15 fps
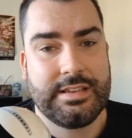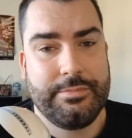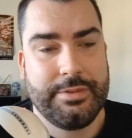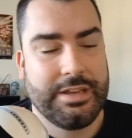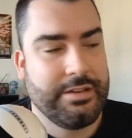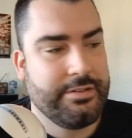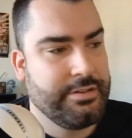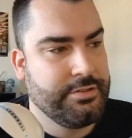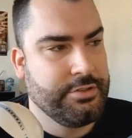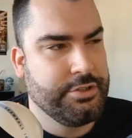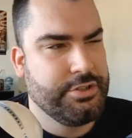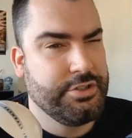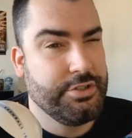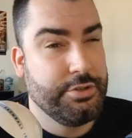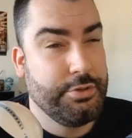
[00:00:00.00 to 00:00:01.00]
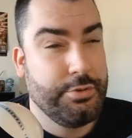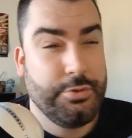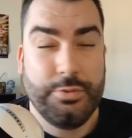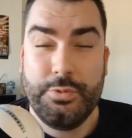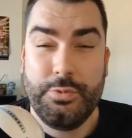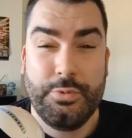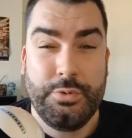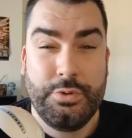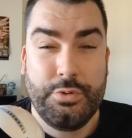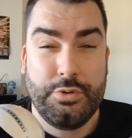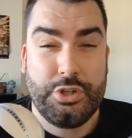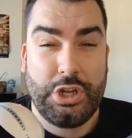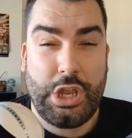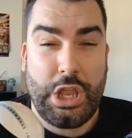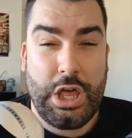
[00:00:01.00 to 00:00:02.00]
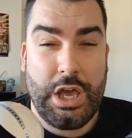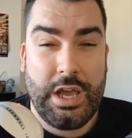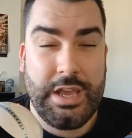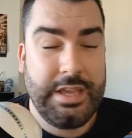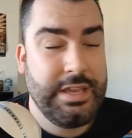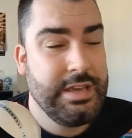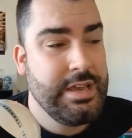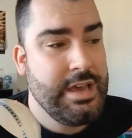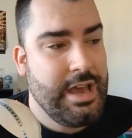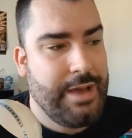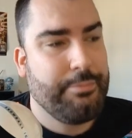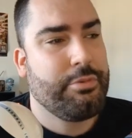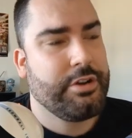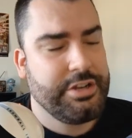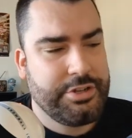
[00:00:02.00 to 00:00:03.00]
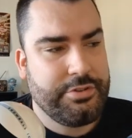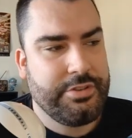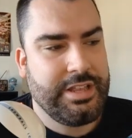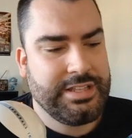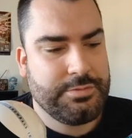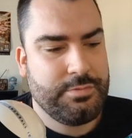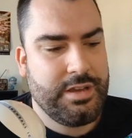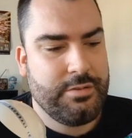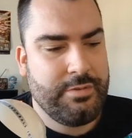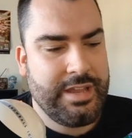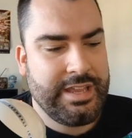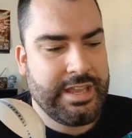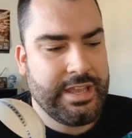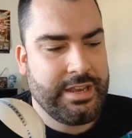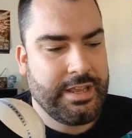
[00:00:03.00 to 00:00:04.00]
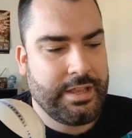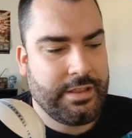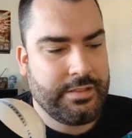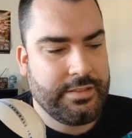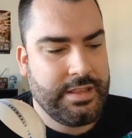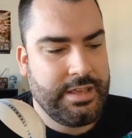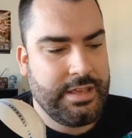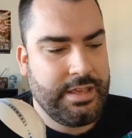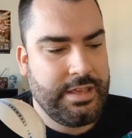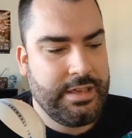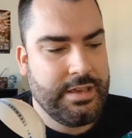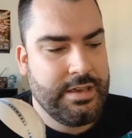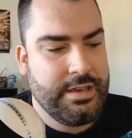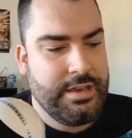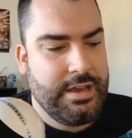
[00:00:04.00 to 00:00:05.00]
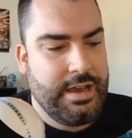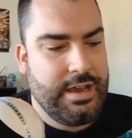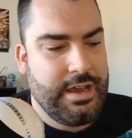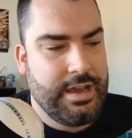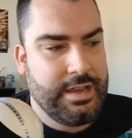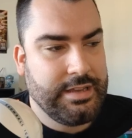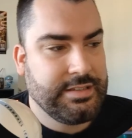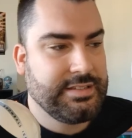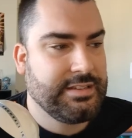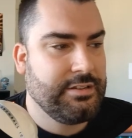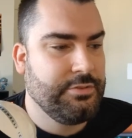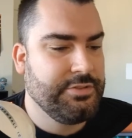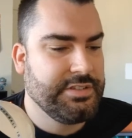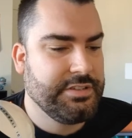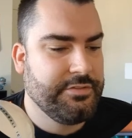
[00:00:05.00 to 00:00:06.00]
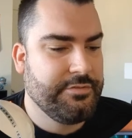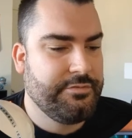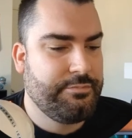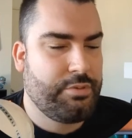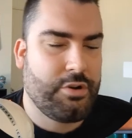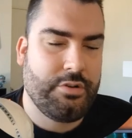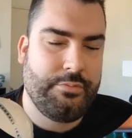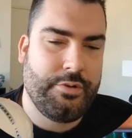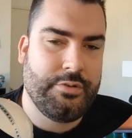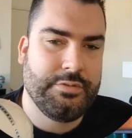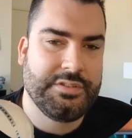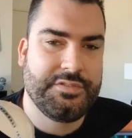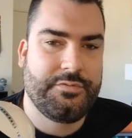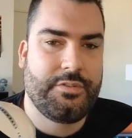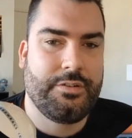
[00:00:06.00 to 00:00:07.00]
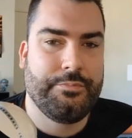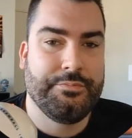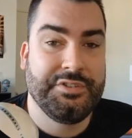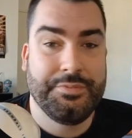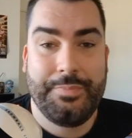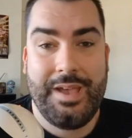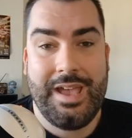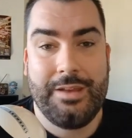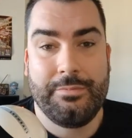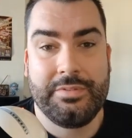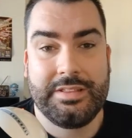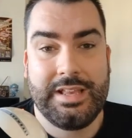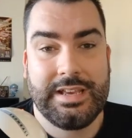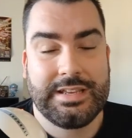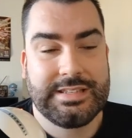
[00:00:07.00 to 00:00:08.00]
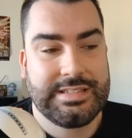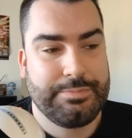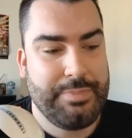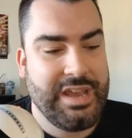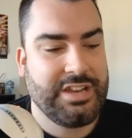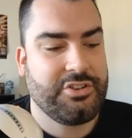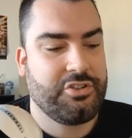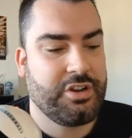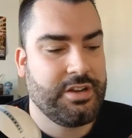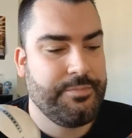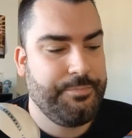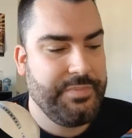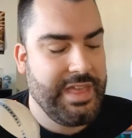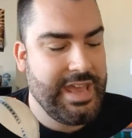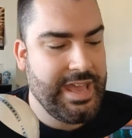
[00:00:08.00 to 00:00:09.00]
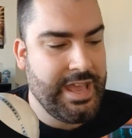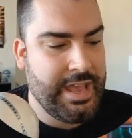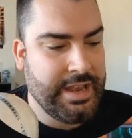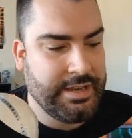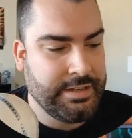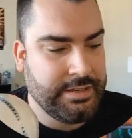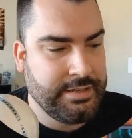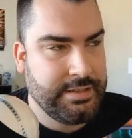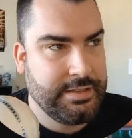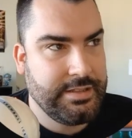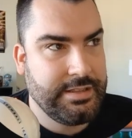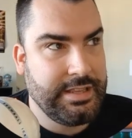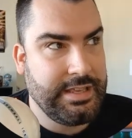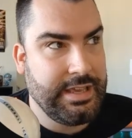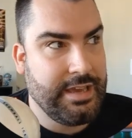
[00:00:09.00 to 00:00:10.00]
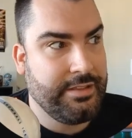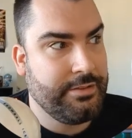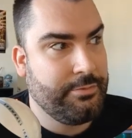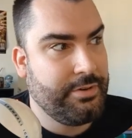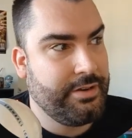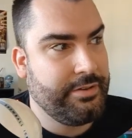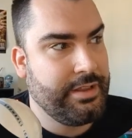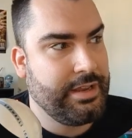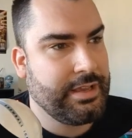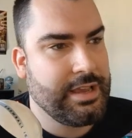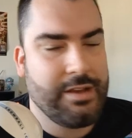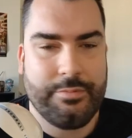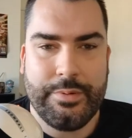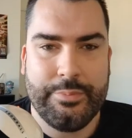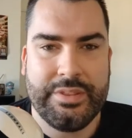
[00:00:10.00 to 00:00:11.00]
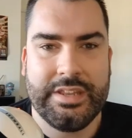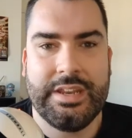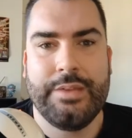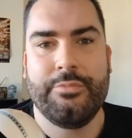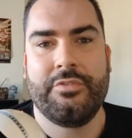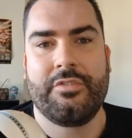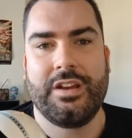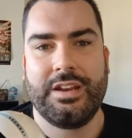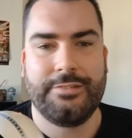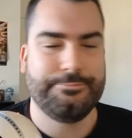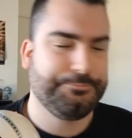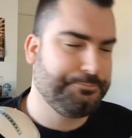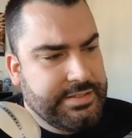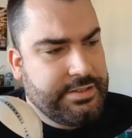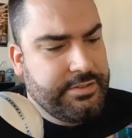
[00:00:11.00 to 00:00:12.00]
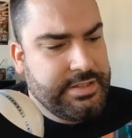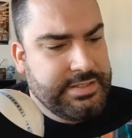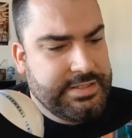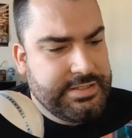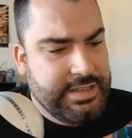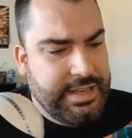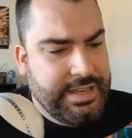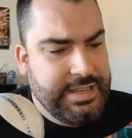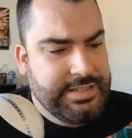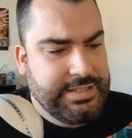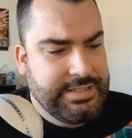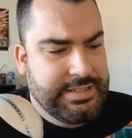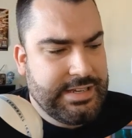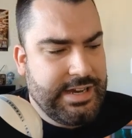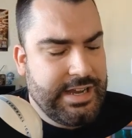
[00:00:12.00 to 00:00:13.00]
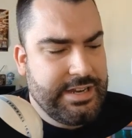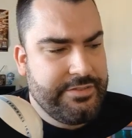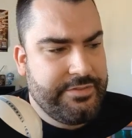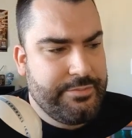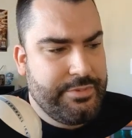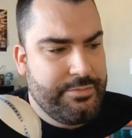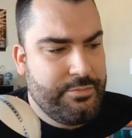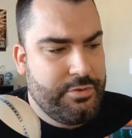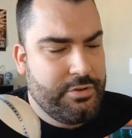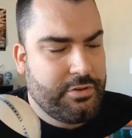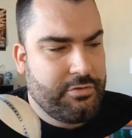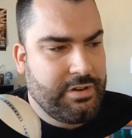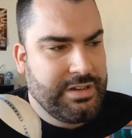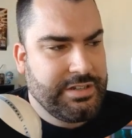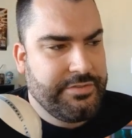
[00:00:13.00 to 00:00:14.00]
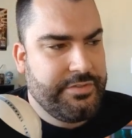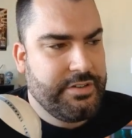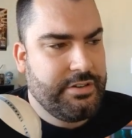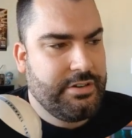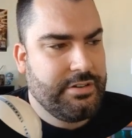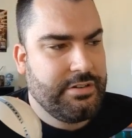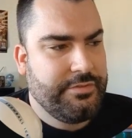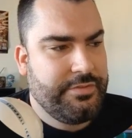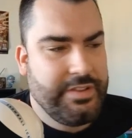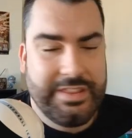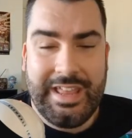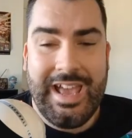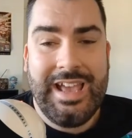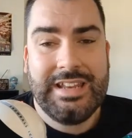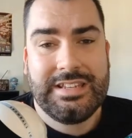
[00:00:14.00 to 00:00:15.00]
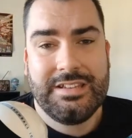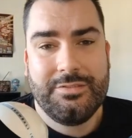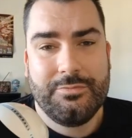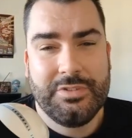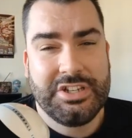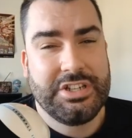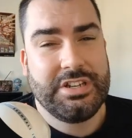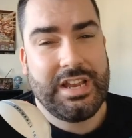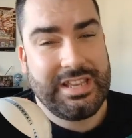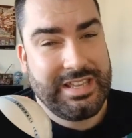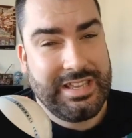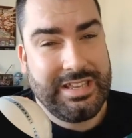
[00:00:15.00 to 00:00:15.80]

coming out in July. I'm pretty sure that's where we're getting the exclusive promos from Japan with like Spectra and the other one that I can't remember the name of right now. So this, I guess, is kind of a bit more grunt for that, which